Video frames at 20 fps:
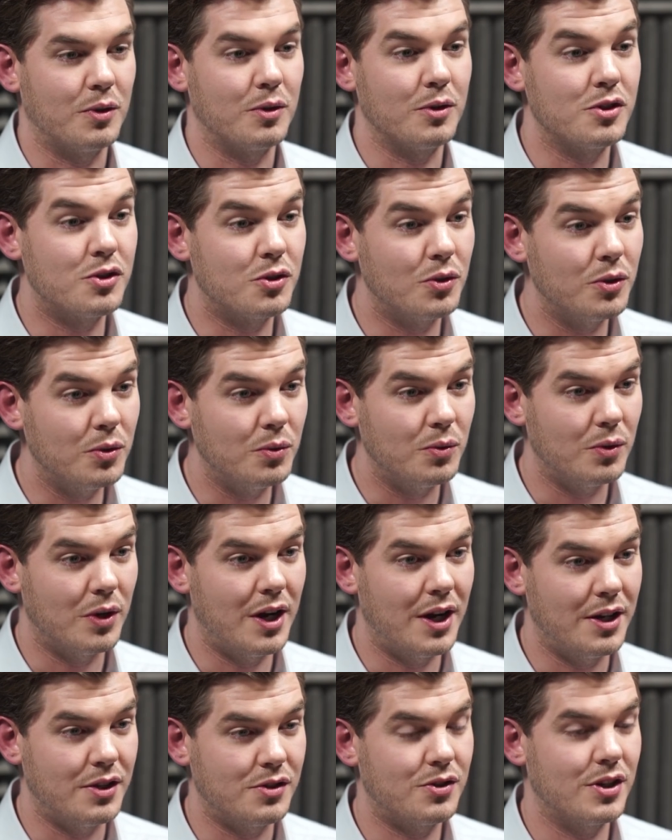We're a true
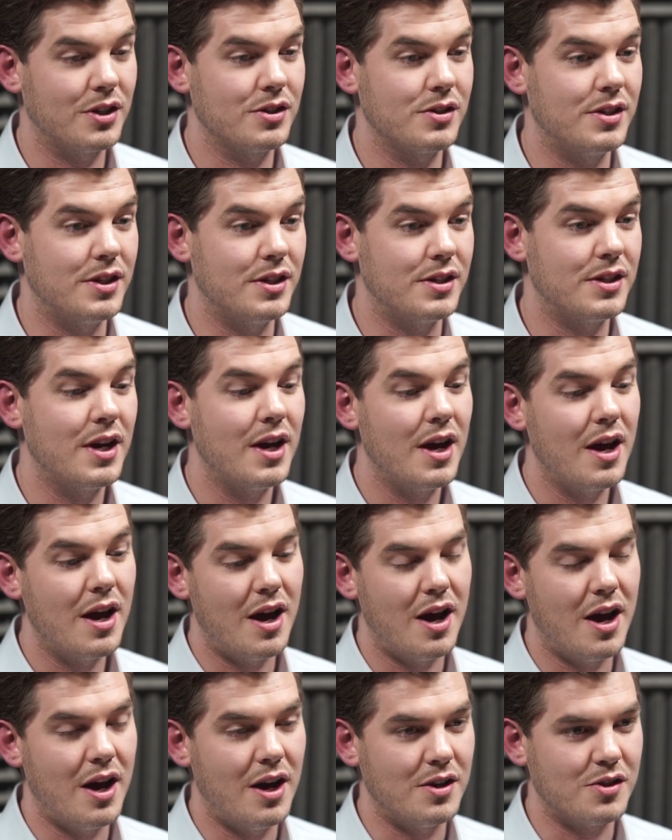and trusted
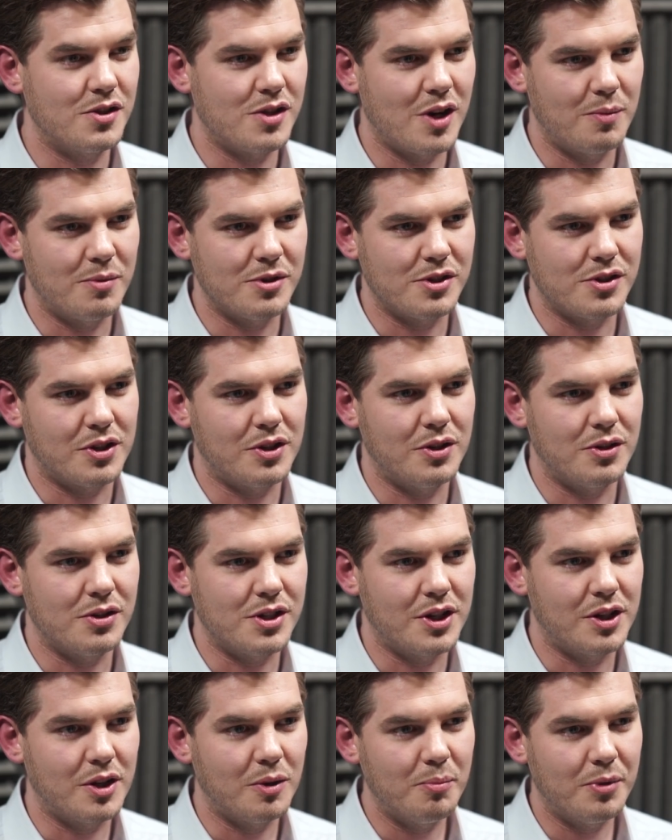
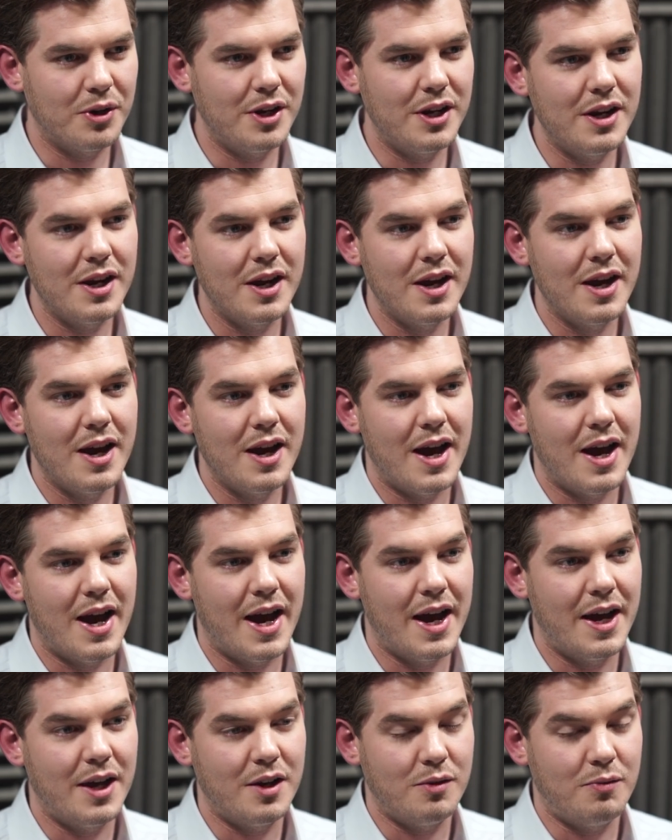cybersecurity company,
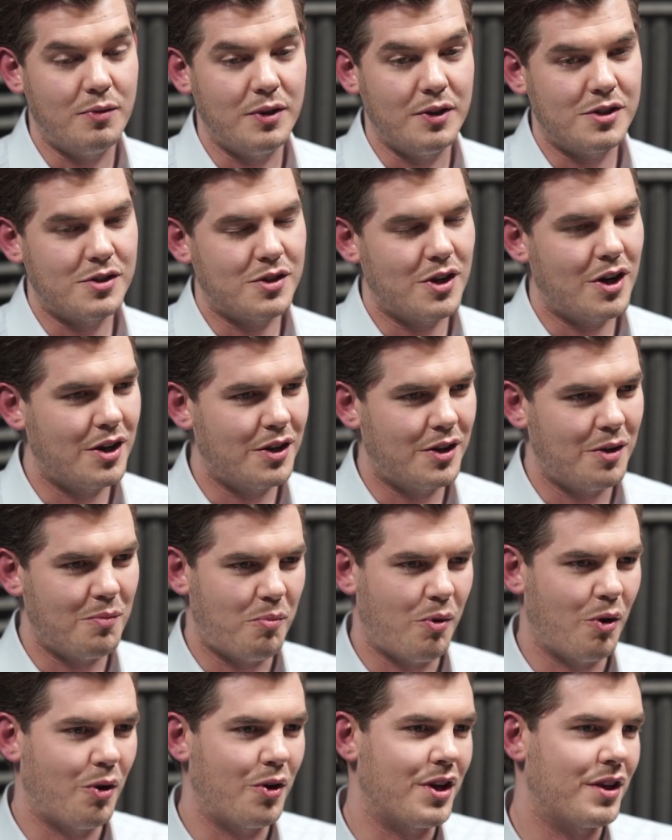and we started
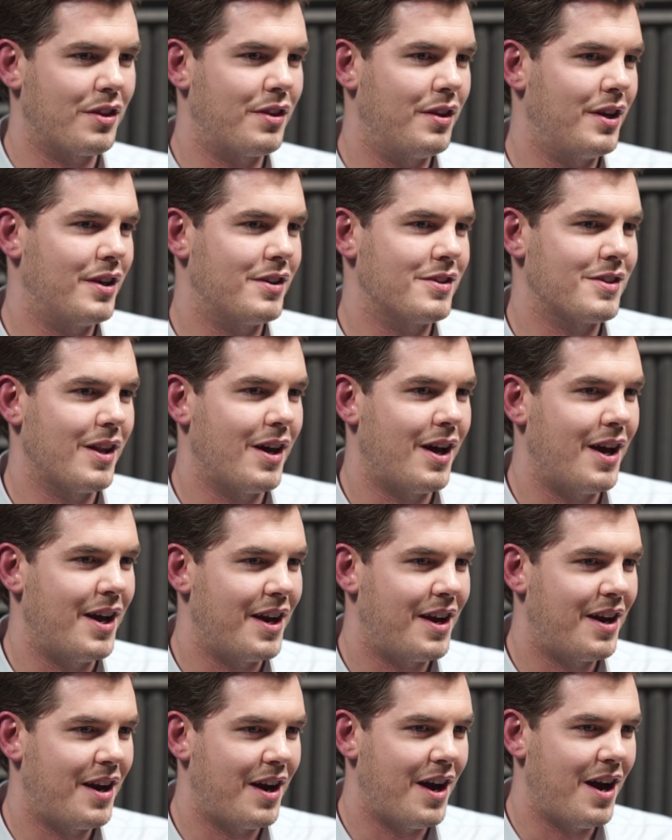employing things
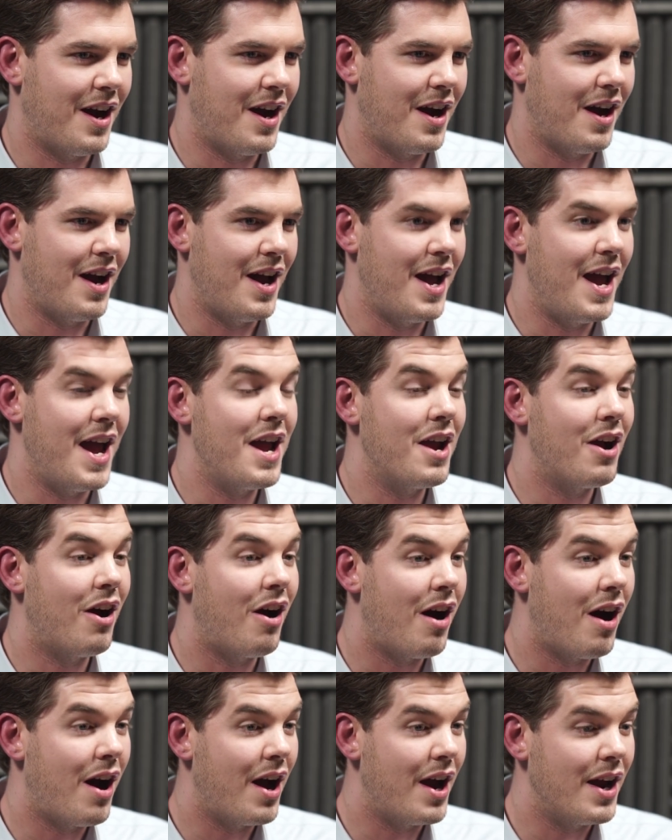like
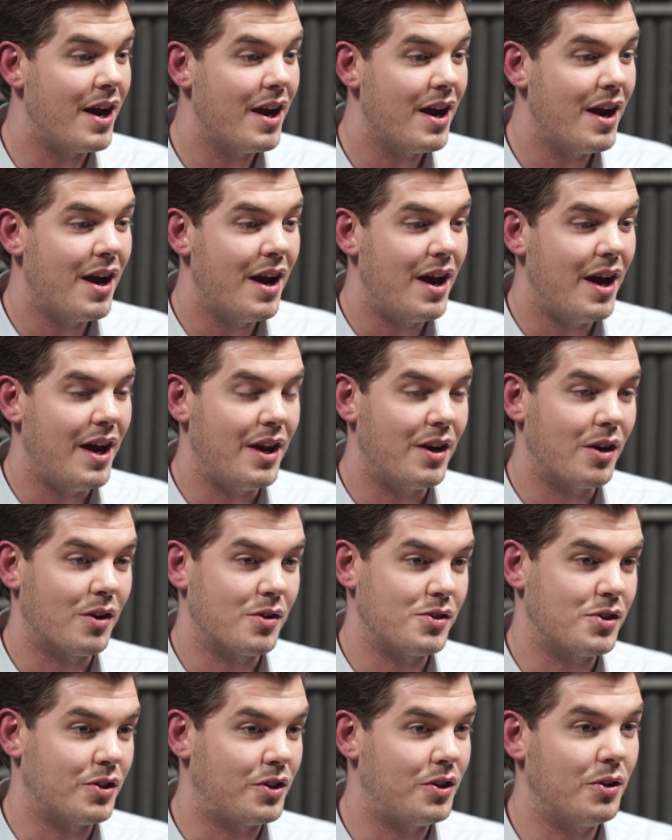AI in
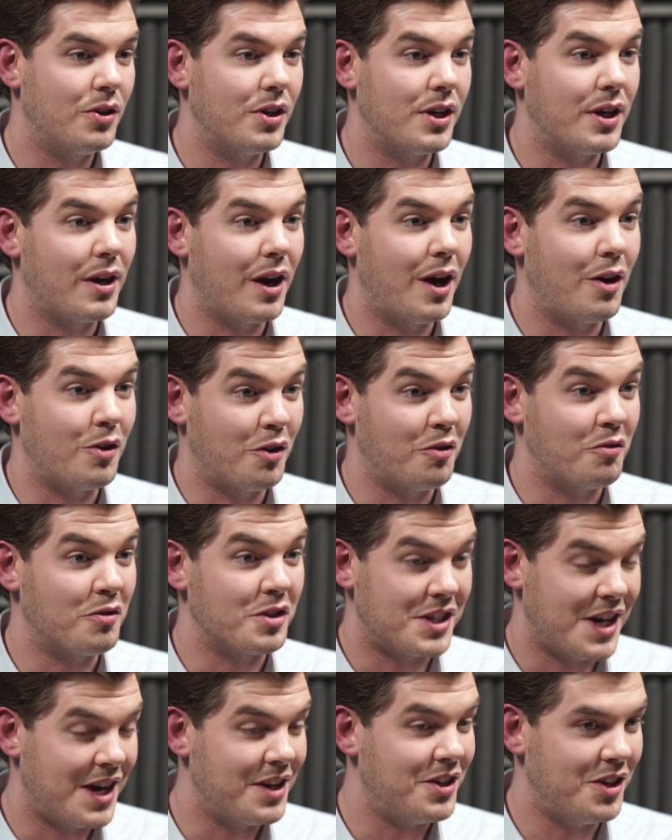our security cloud over
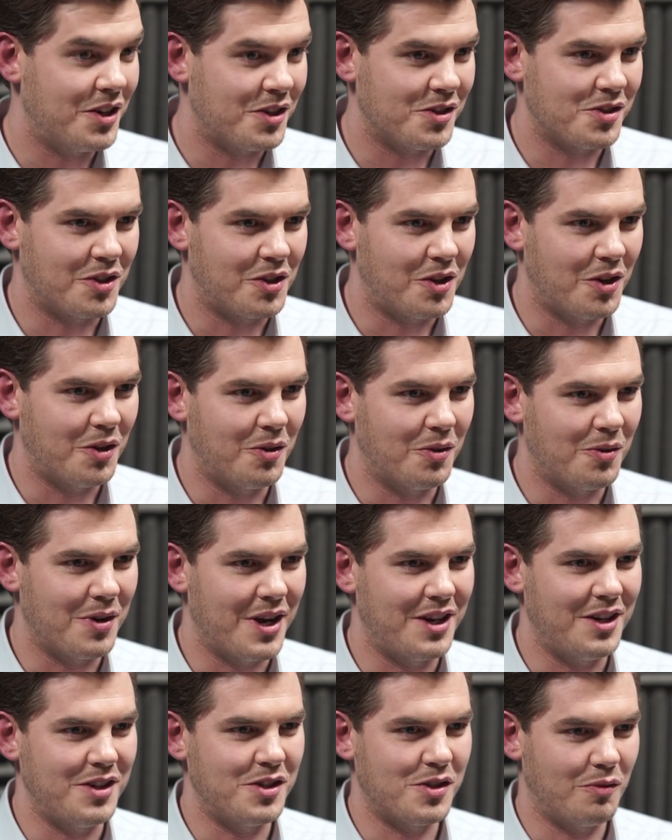10 years ago
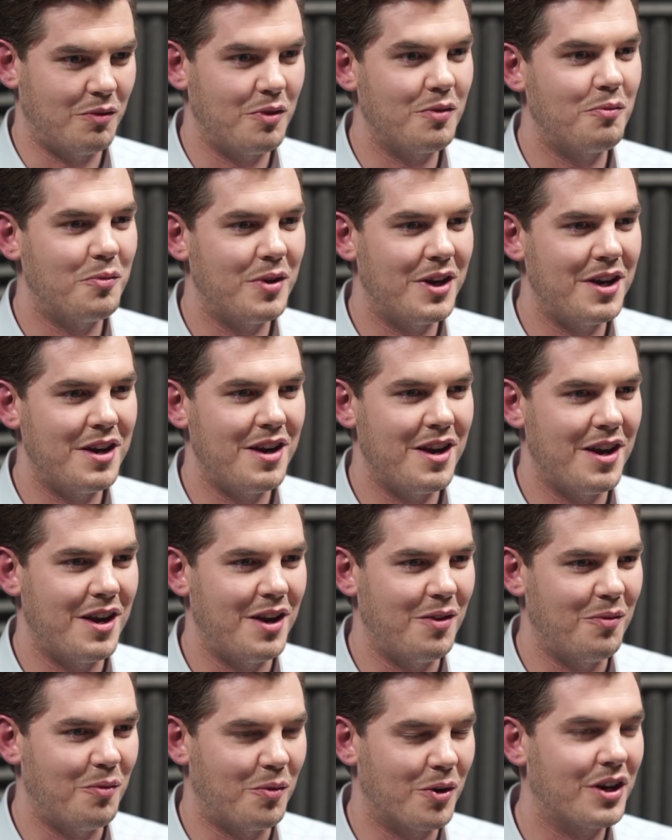already. So we've been
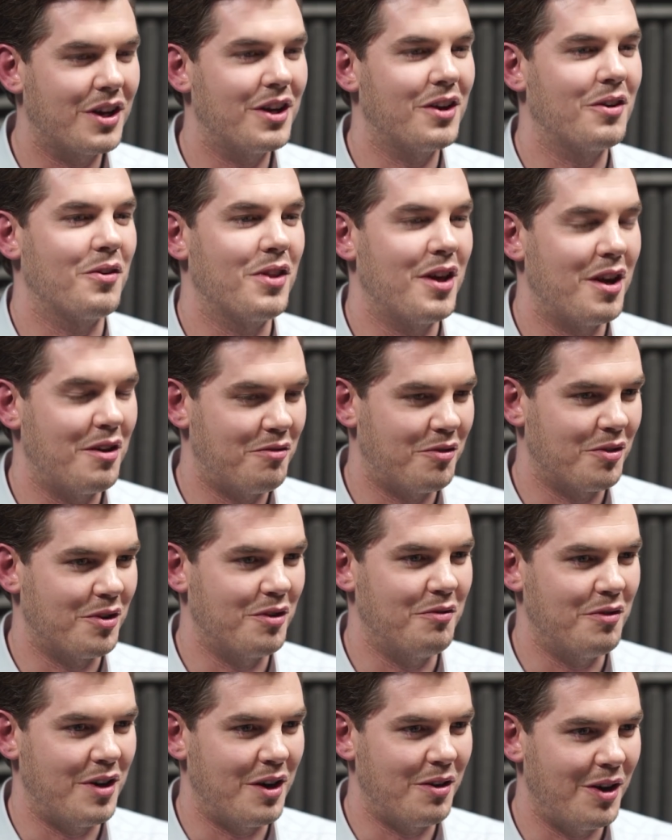working on that
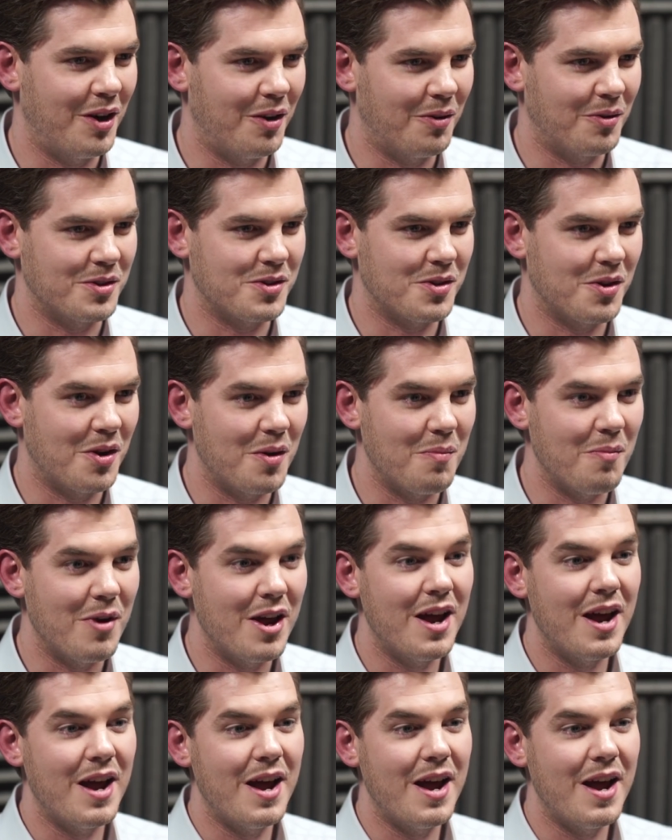for a very long time.